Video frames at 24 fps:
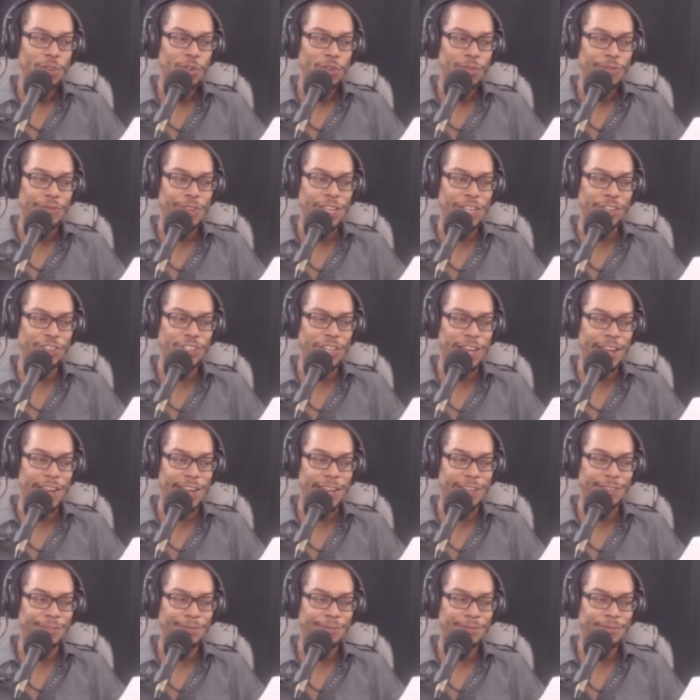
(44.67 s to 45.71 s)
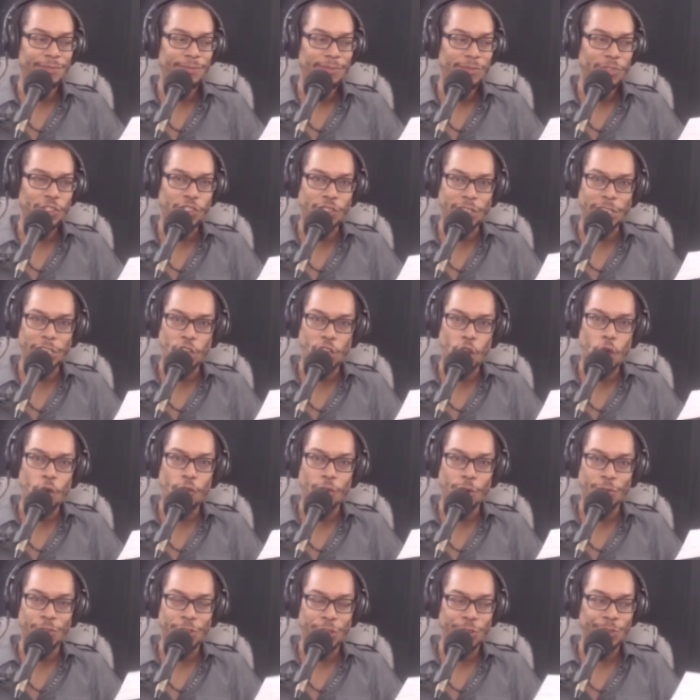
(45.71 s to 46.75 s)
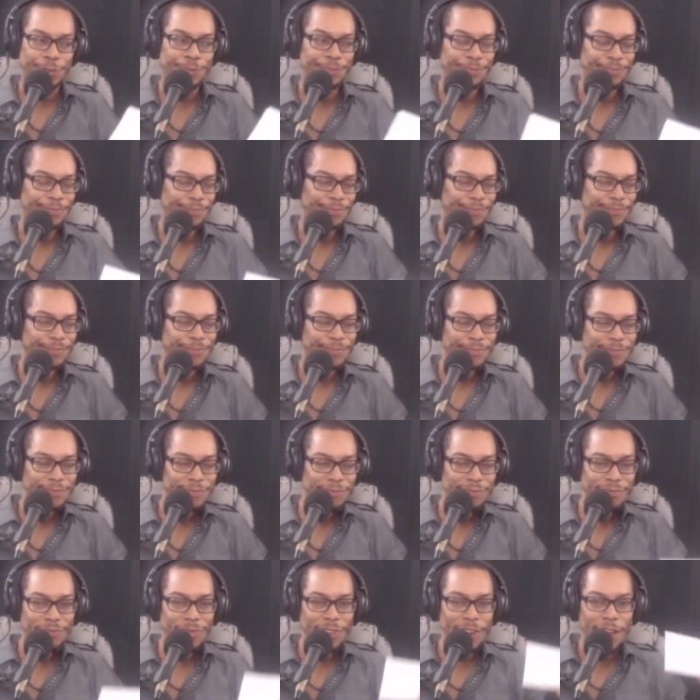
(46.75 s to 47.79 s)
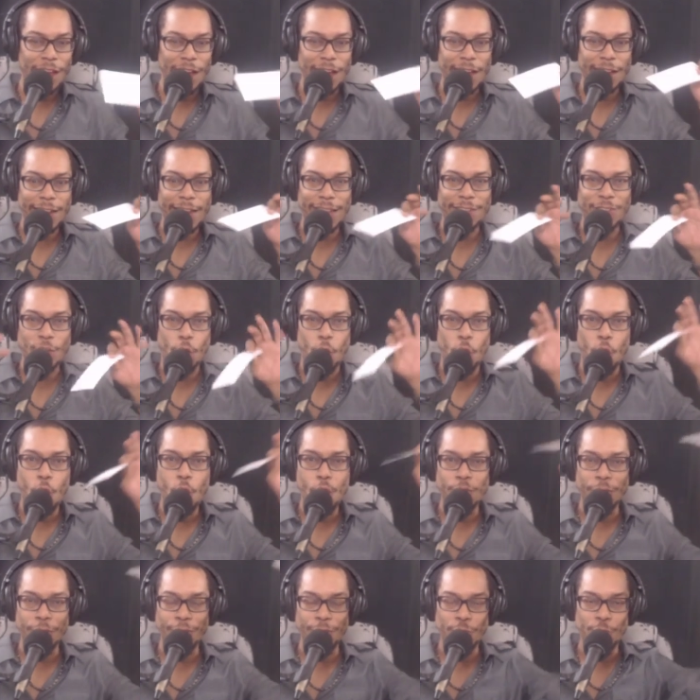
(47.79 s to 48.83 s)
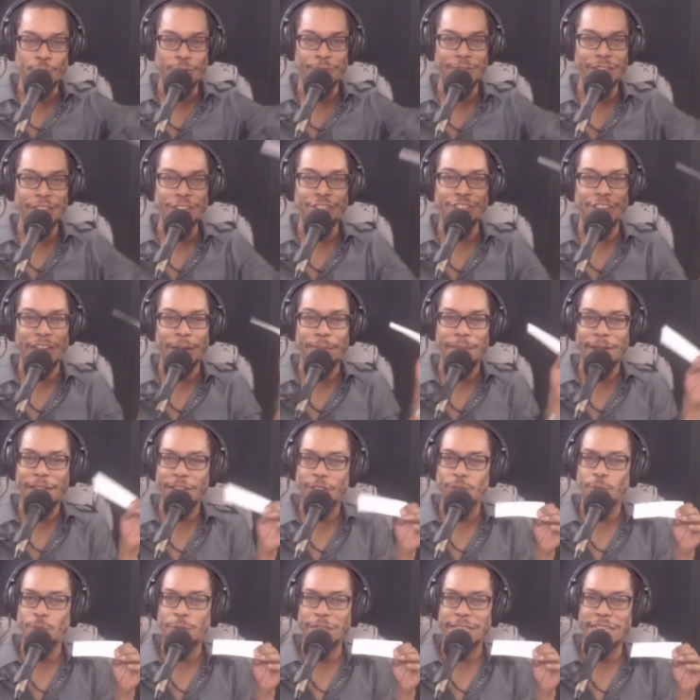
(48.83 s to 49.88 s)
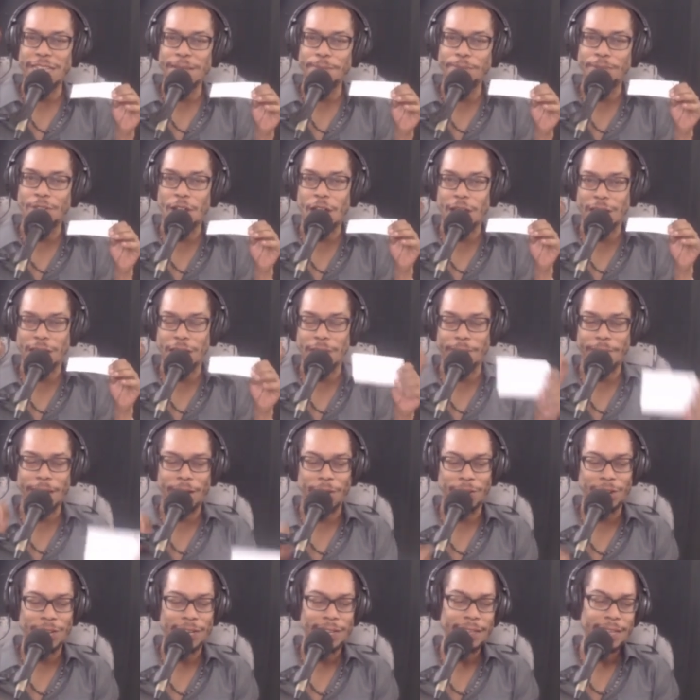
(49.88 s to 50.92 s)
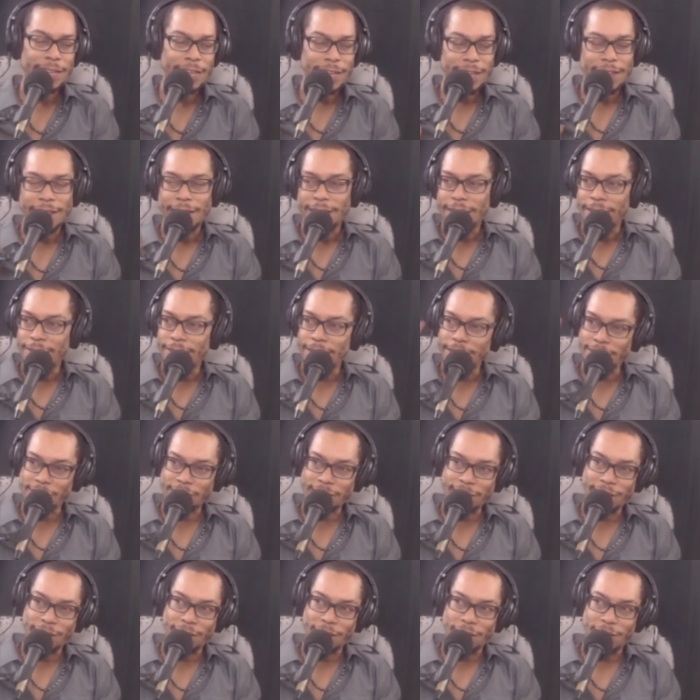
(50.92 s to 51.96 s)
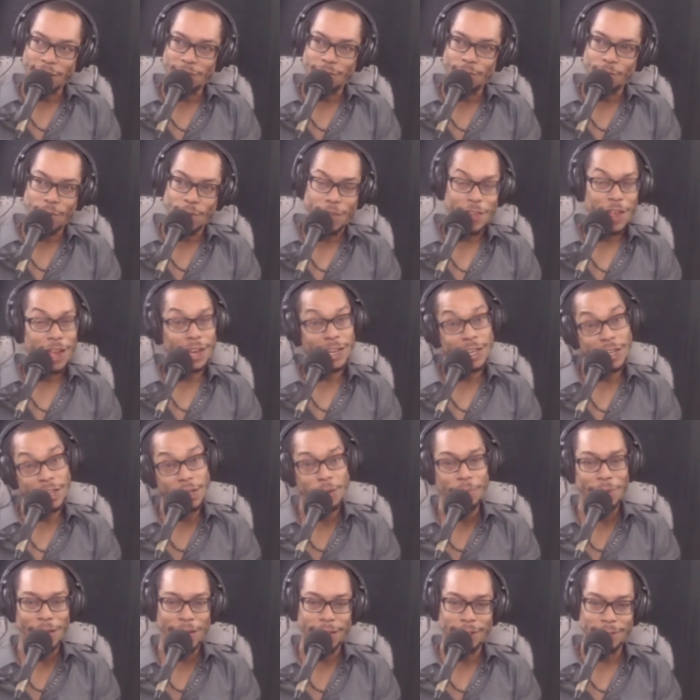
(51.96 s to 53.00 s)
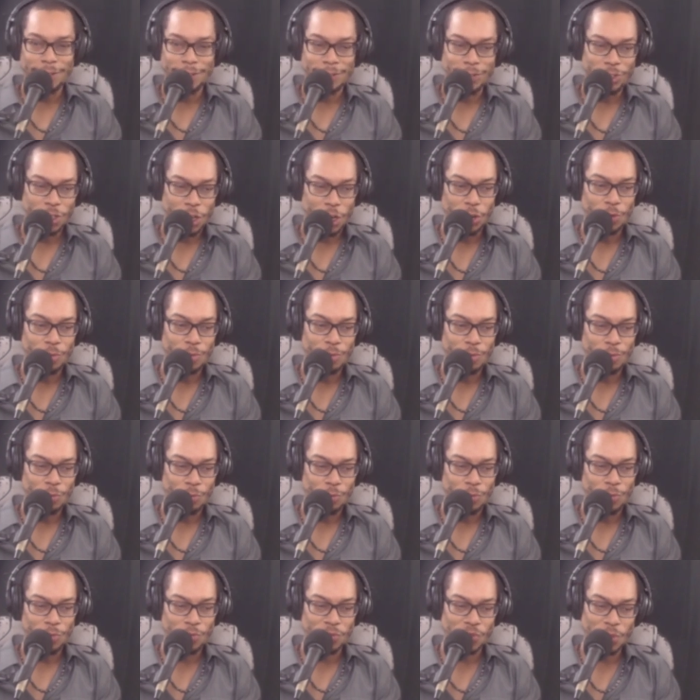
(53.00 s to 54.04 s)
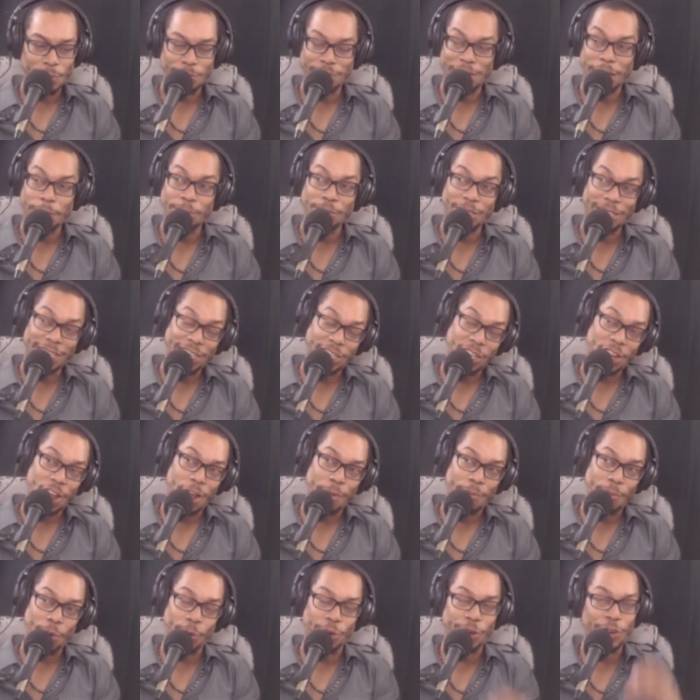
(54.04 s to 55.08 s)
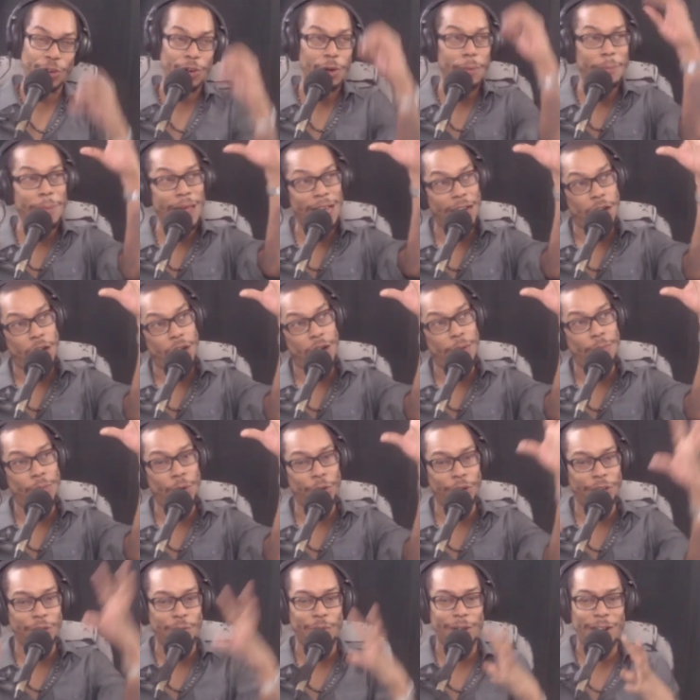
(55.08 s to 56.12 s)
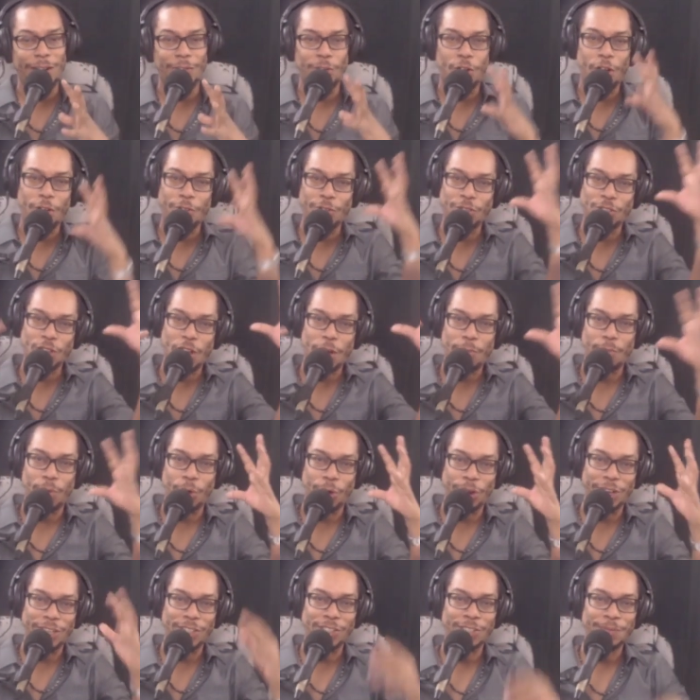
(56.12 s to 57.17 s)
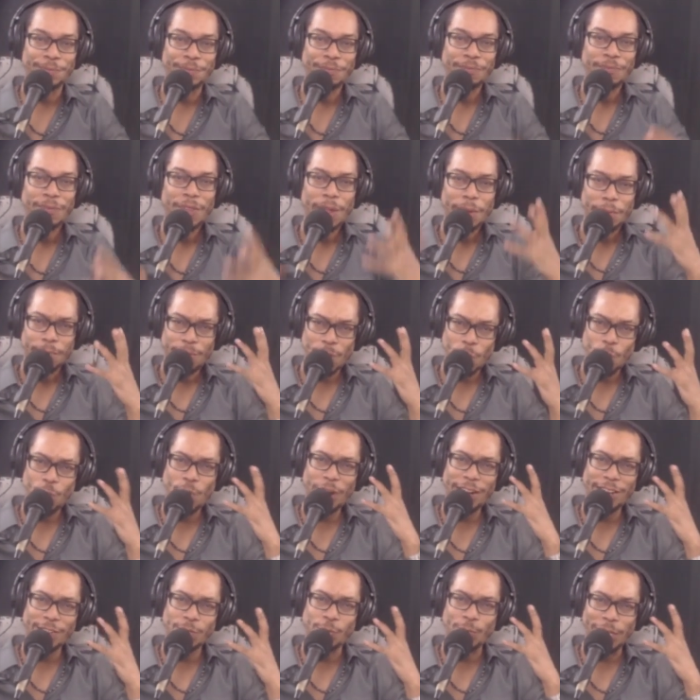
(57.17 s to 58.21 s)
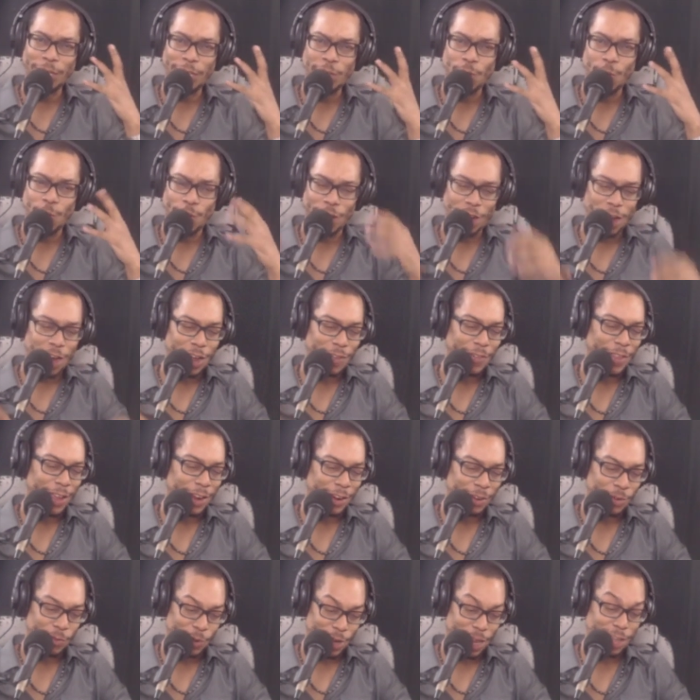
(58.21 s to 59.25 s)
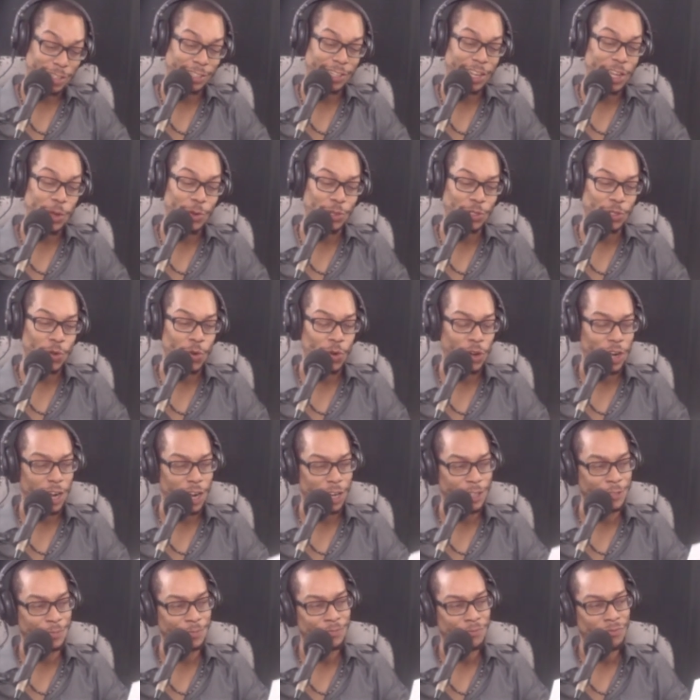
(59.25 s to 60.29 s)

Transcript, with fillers: VeChain, just a little overview. I like the overview of VeChain because we keep talking about this little, well, not little, but you know, sometimes a little onboarding or a mega onboarding, whatever, all these onboardings. But what is really going on there? Well, I'll tell you what's going on.